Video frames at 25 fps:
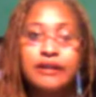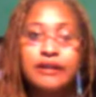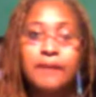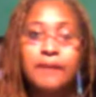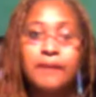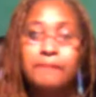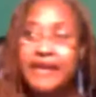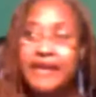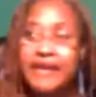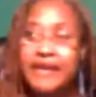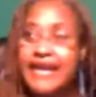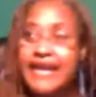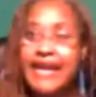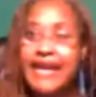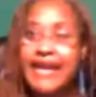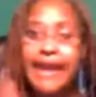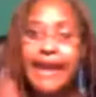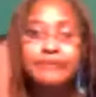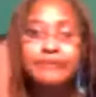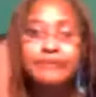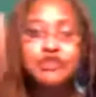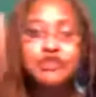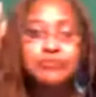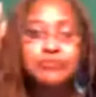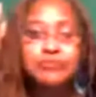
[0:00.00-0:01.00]
Being
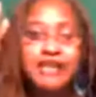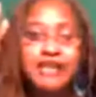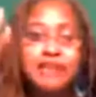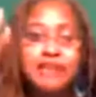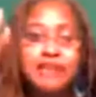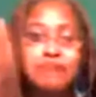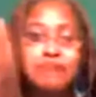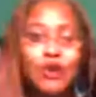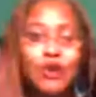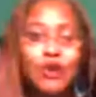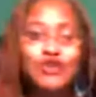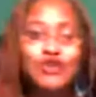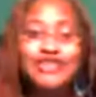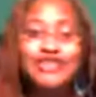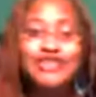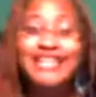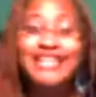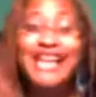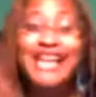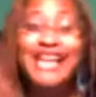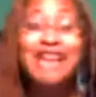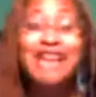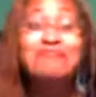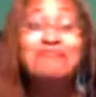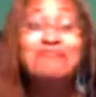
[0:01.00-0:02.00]
able to be emotionally
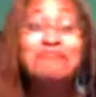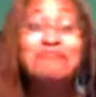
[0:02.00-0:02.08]
and